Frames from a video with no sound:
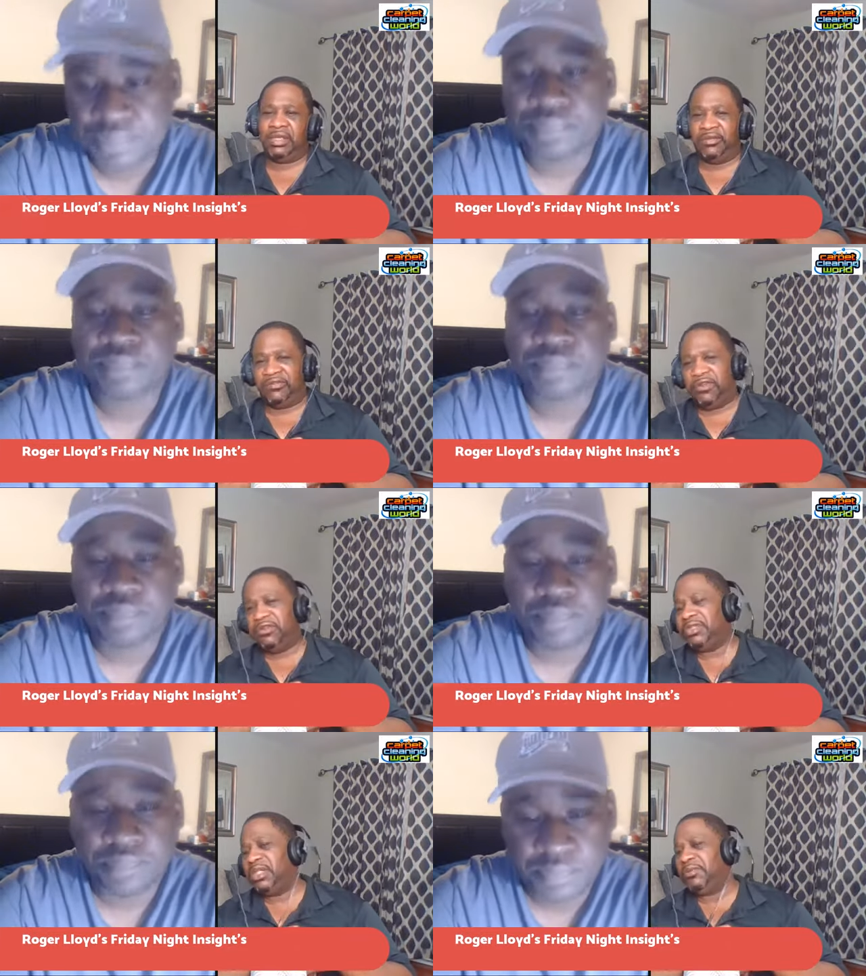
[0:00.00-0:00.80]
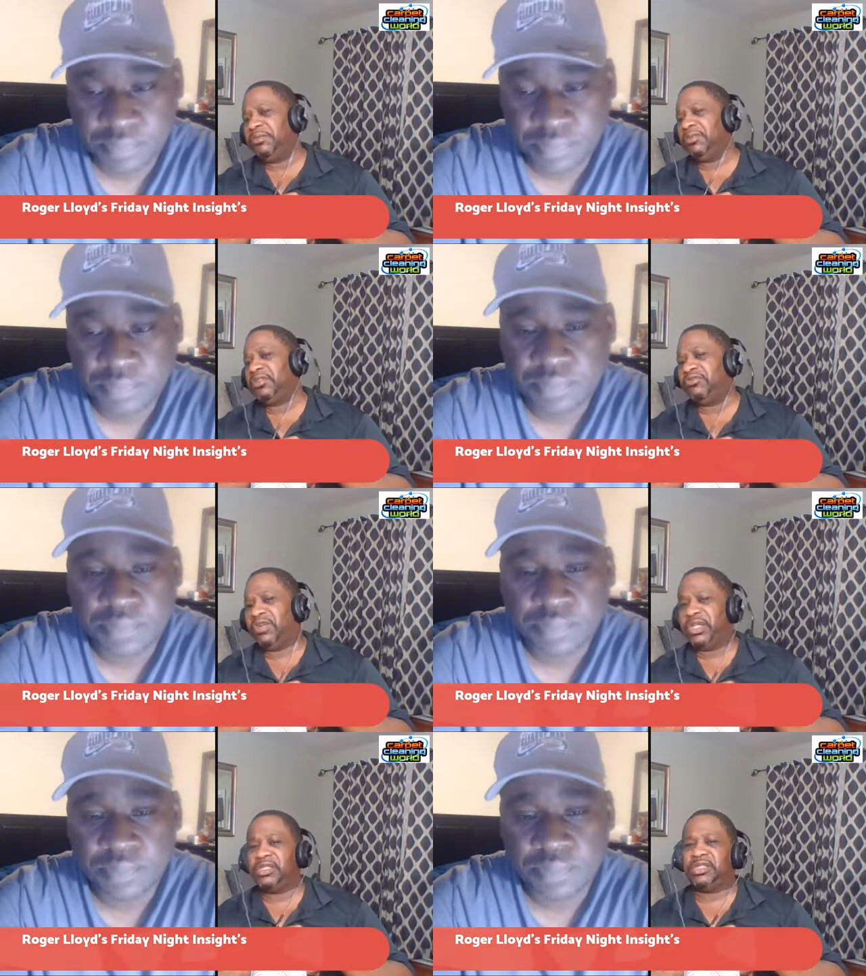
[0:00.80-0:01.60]
Speaker 1: The phone number to
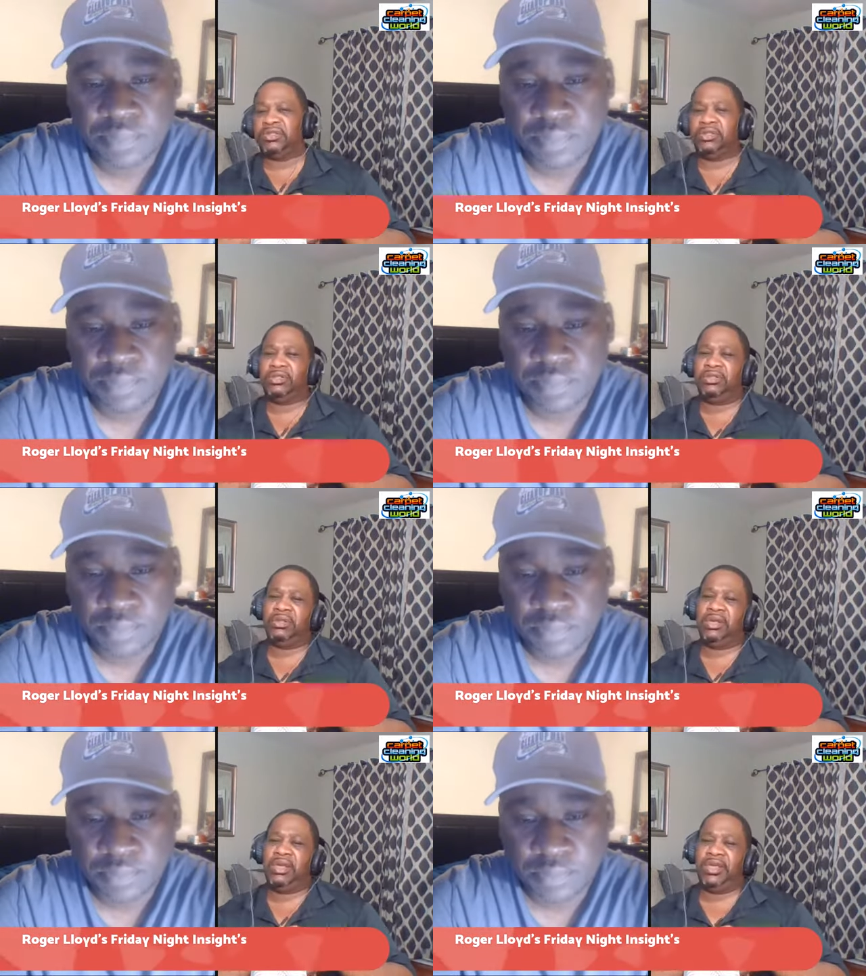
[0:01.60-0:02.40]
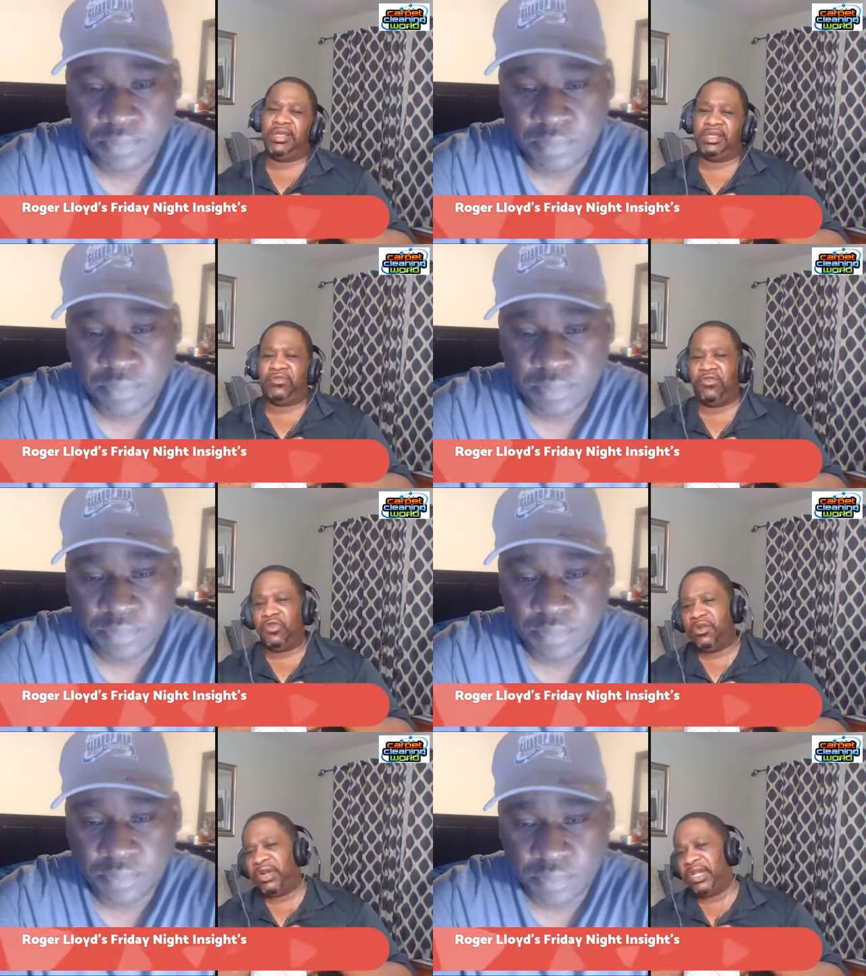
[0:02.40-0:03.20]
register it's
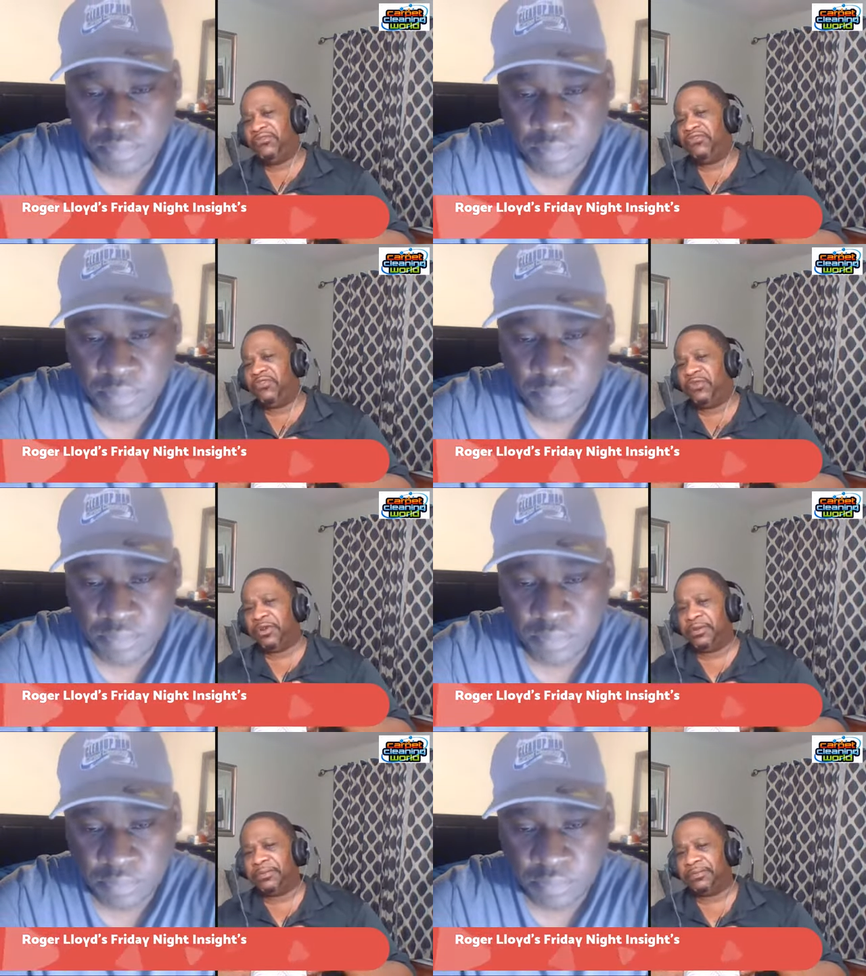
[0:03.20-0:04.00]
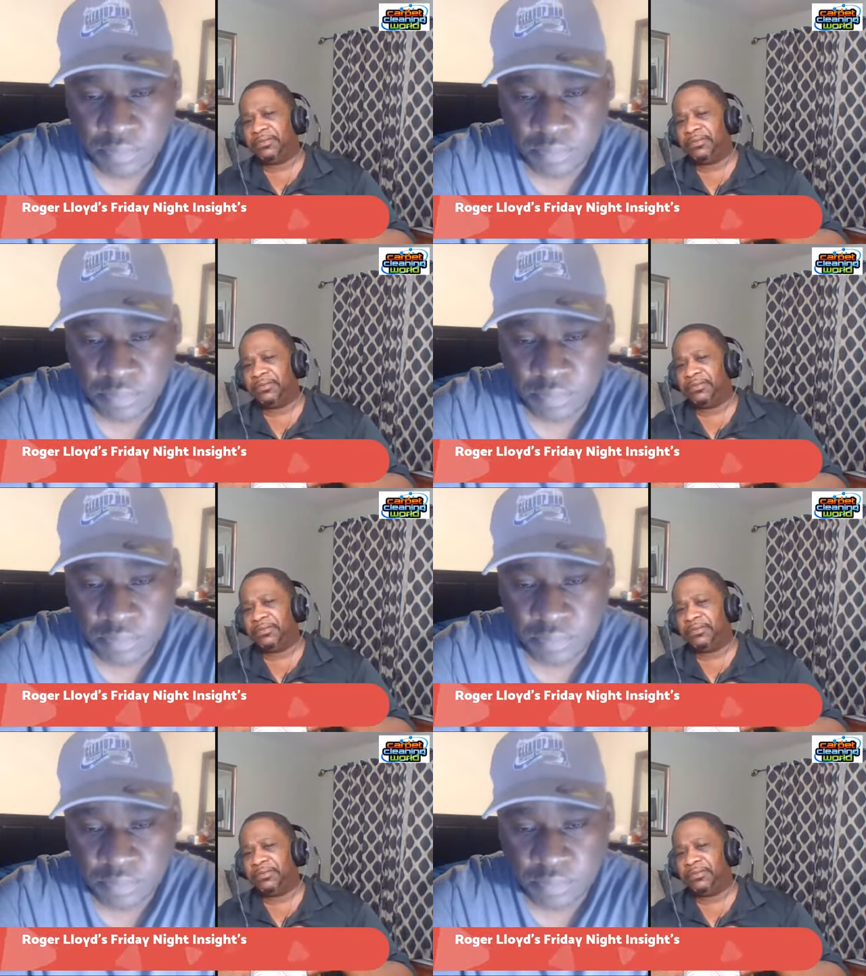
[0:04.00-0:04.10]
484